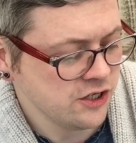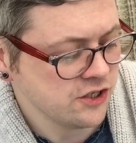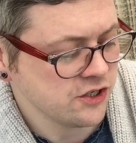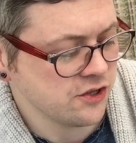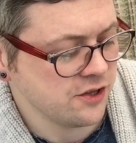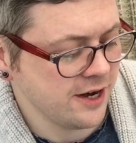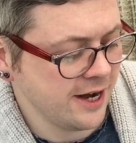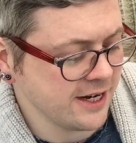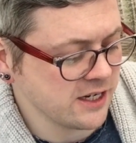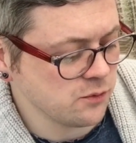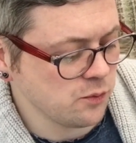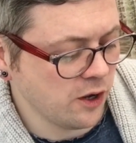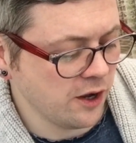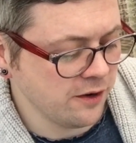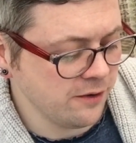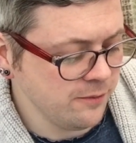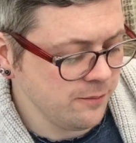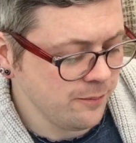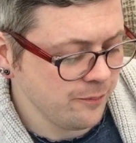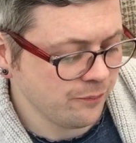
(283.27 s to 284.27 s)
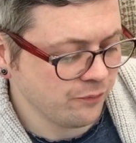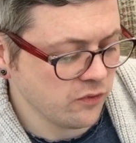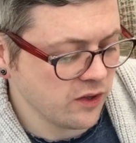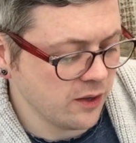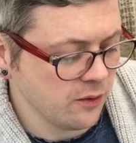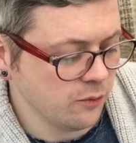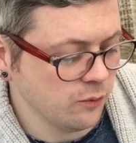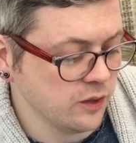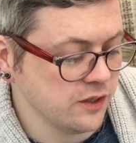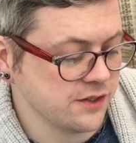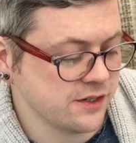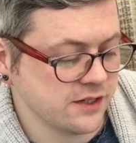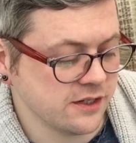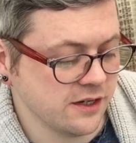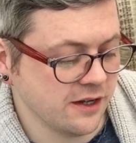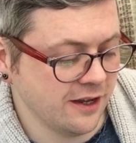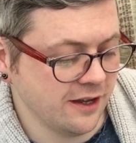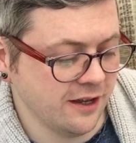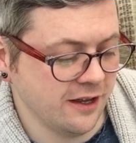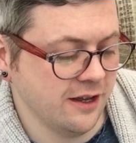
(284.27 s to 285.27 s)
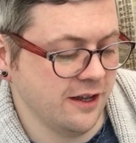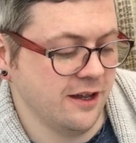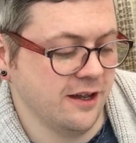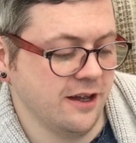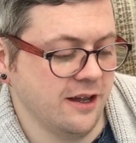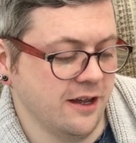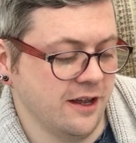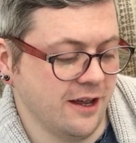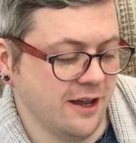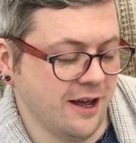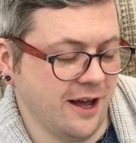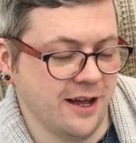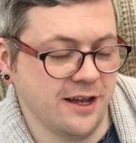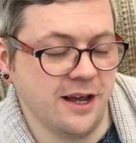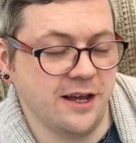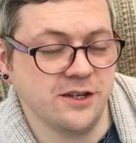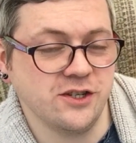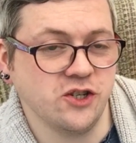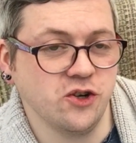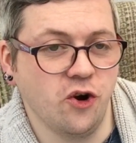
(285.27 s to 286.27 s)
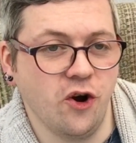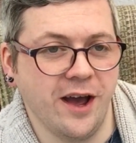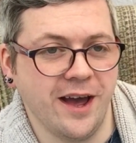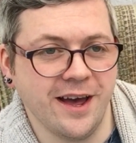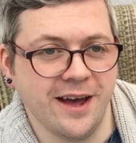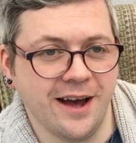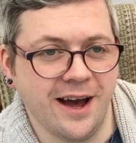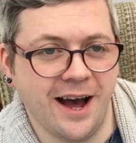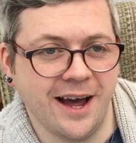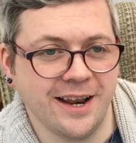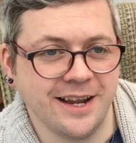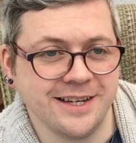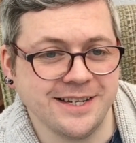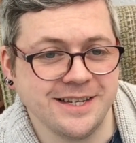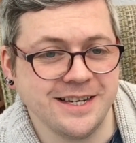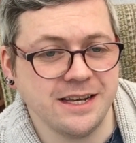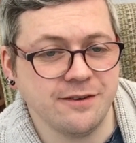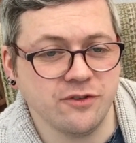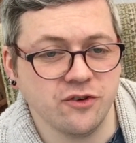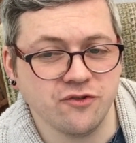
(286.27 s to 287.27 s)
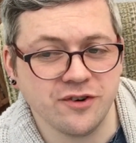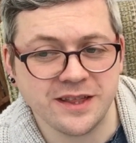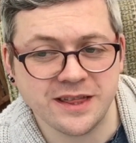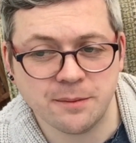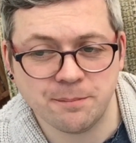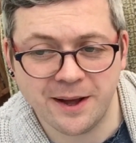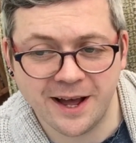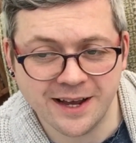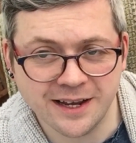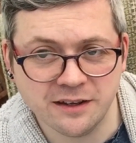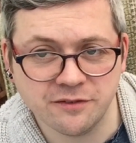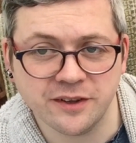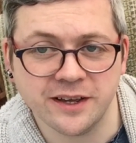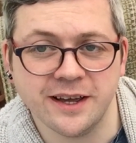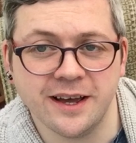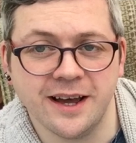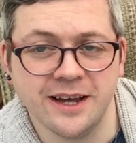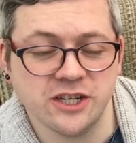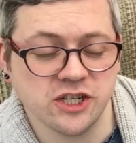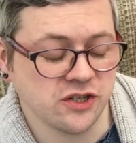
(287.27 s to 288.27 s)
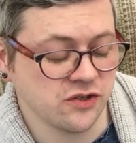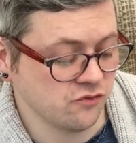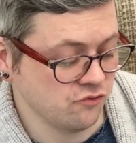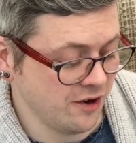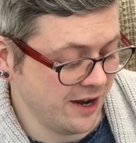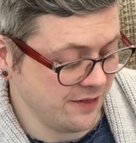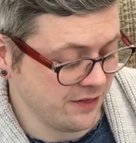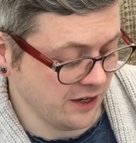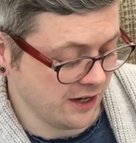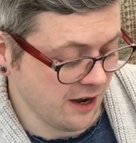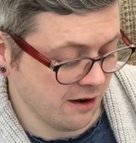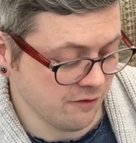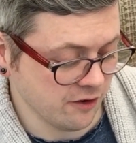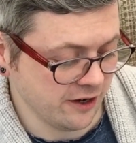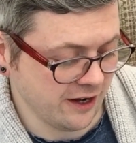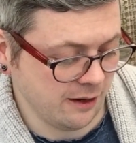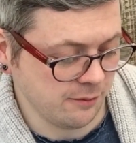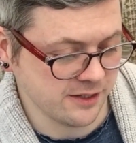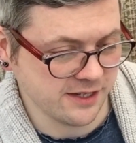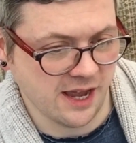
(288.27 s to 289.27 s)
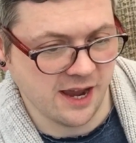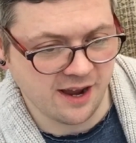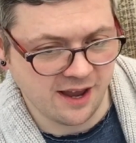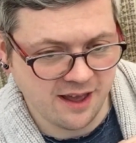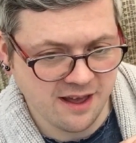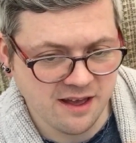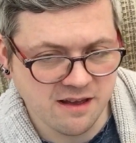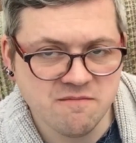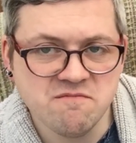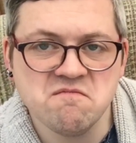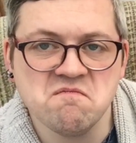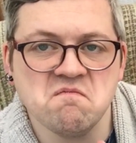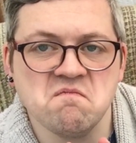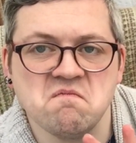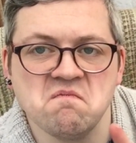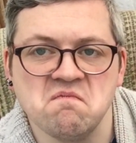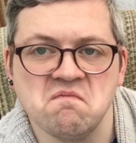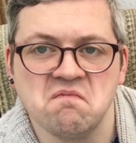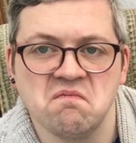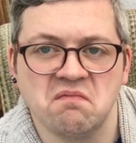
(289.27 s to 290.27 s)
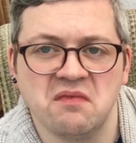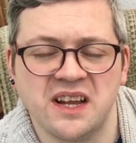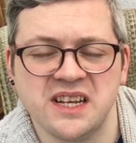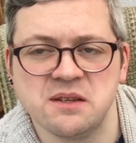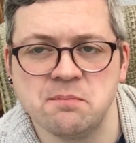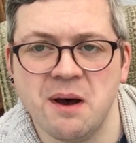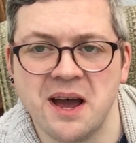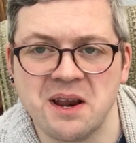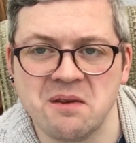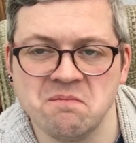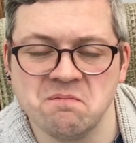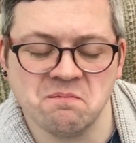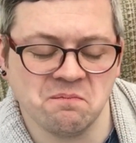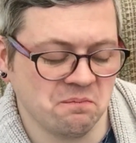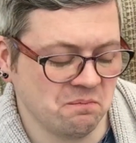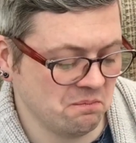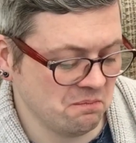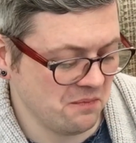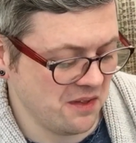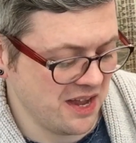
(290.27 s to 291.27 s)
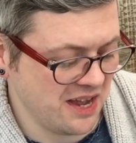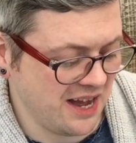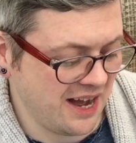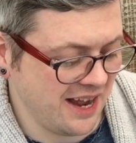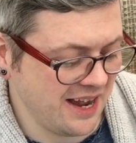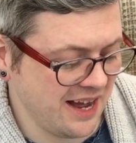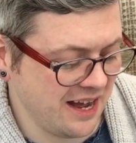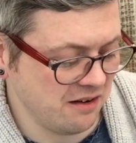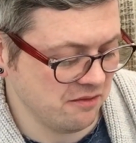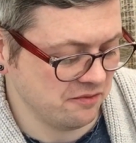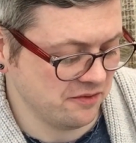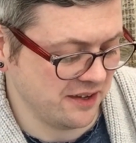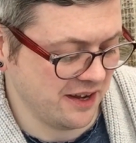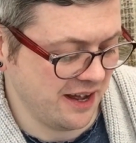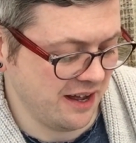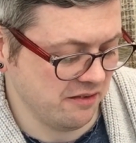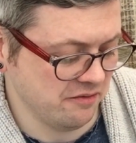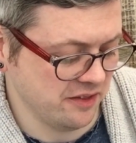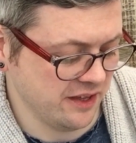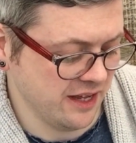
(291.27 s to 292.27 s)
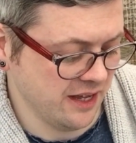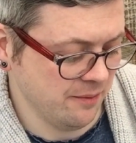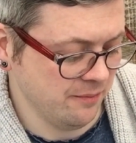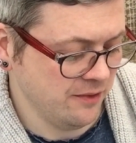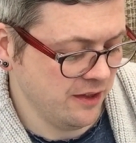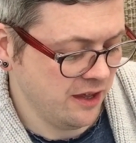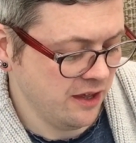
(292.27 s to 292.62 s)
So the next one was, I saw it and I didn't even read the back of it. I just read the cover and I was like, that's mine. I have to have that.